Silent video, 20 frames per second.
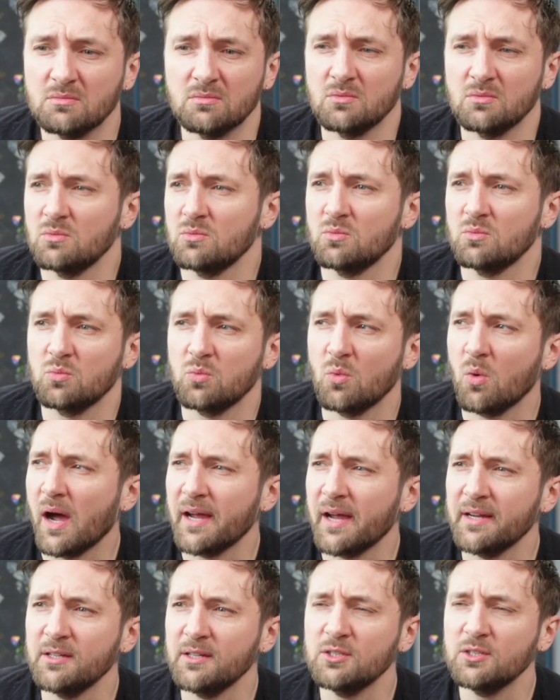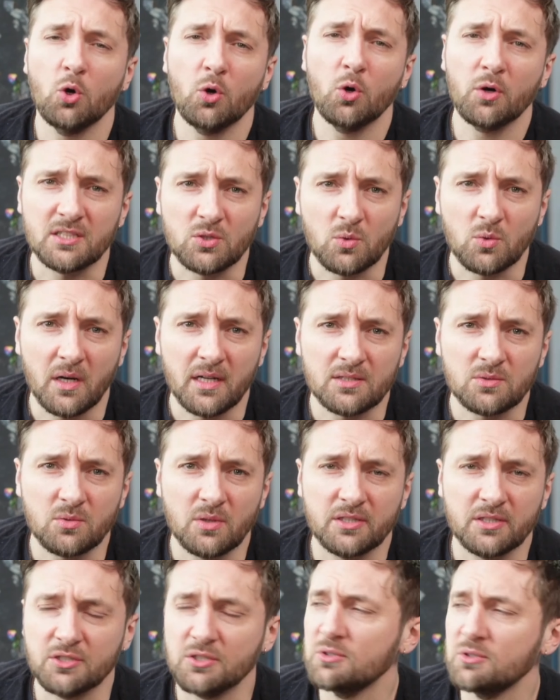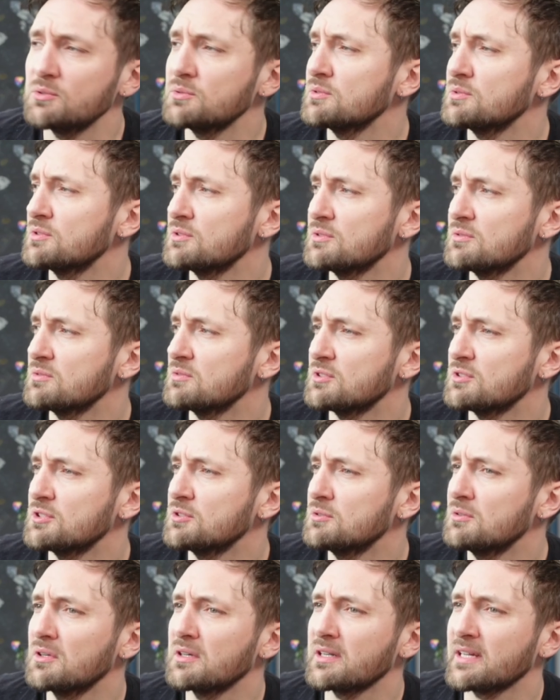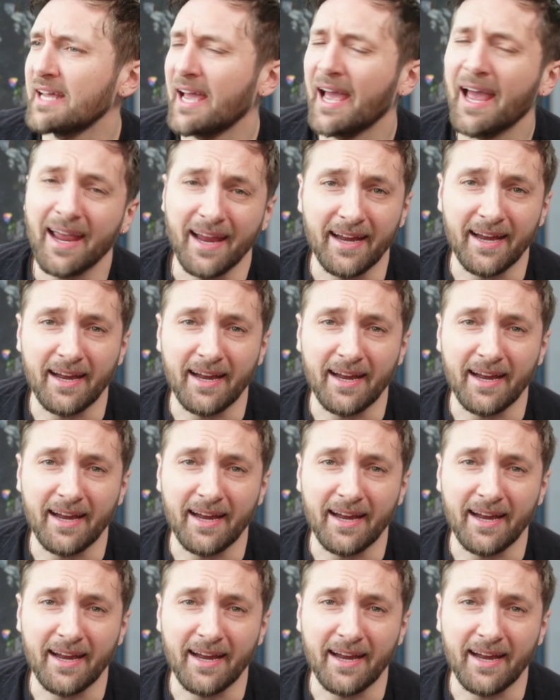why are you talking to us? Well, you look gay,